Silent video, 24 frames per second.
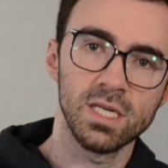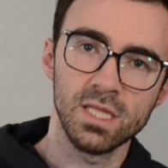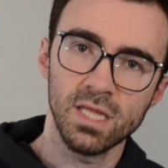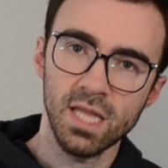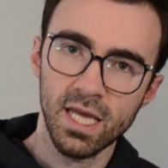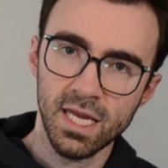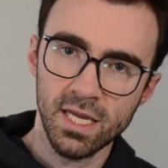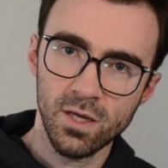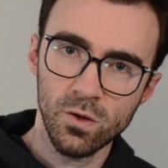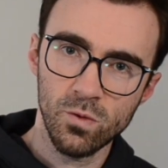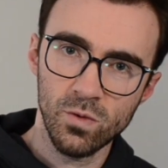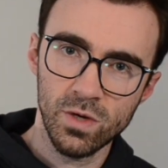
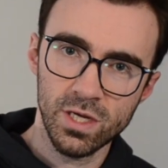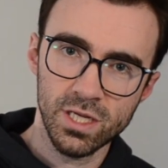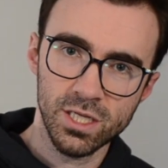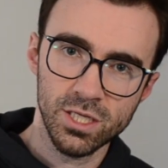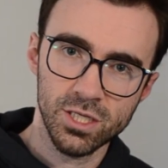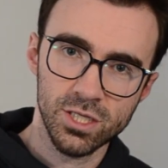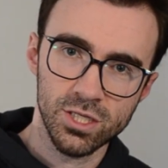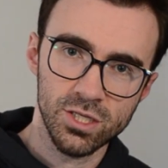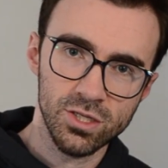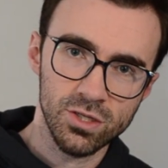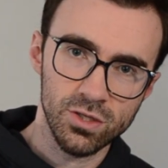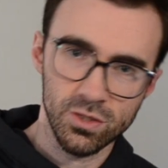
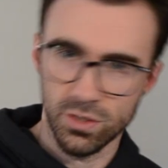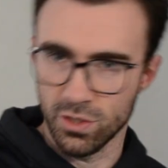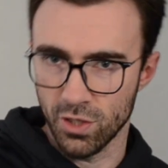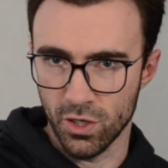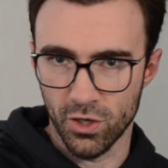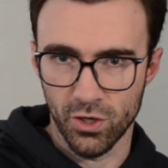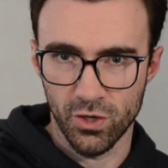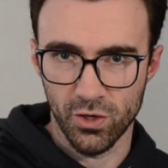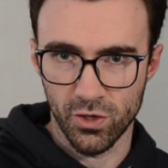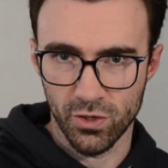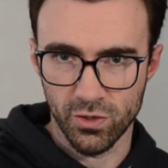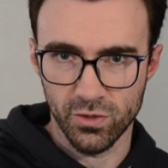Language
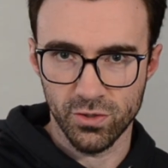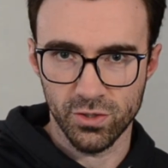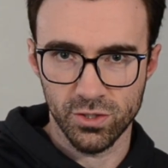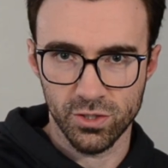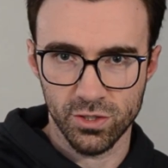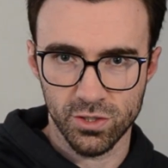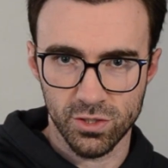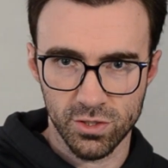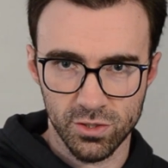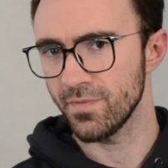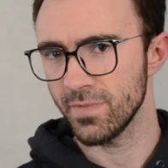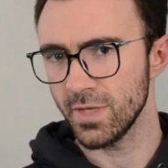
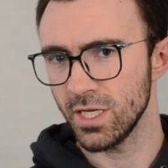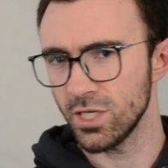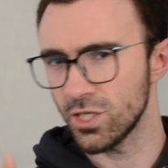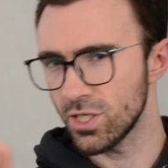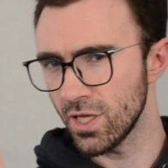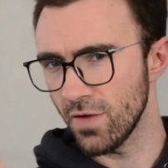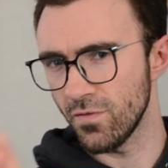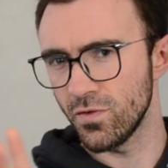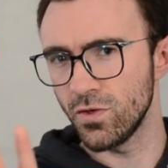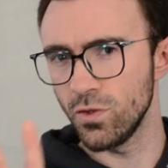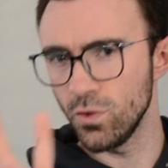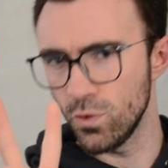learners, I just
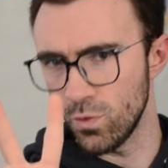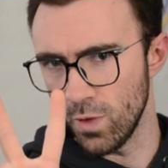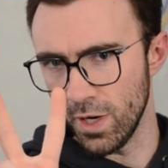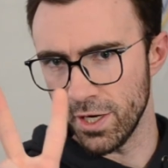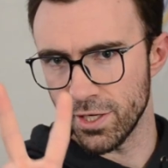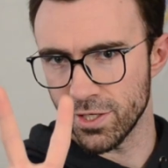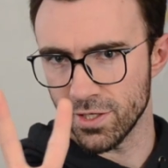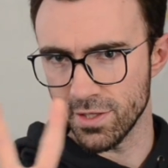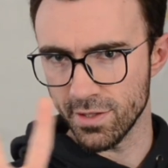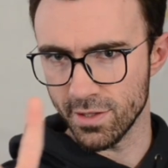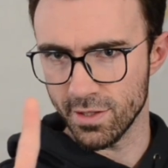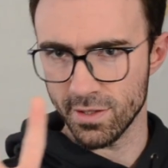have 2
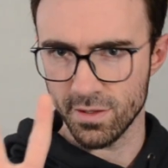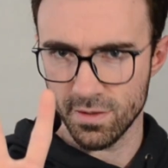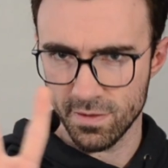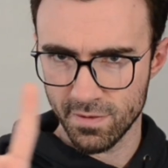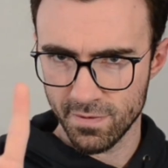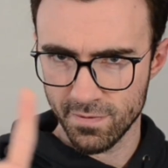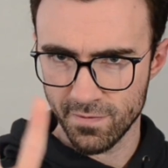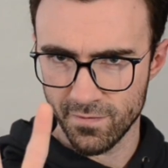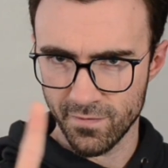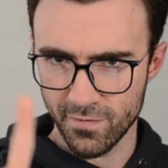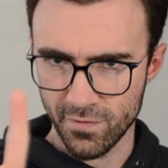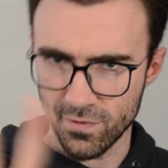questions
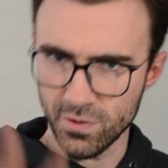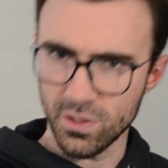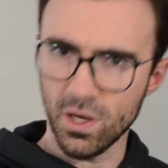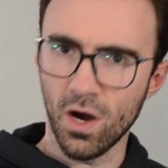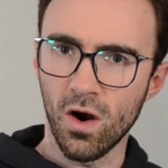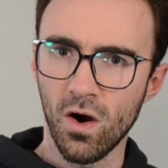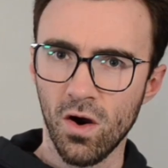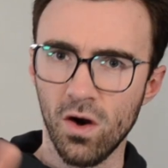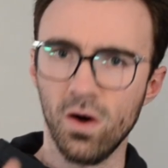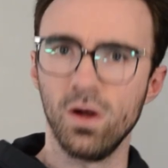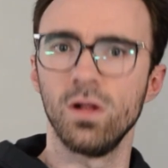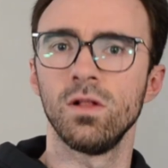for
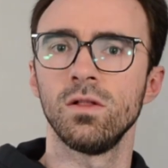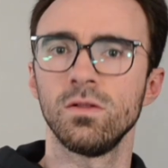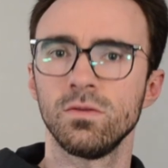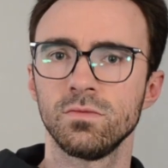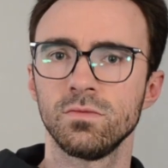y'all.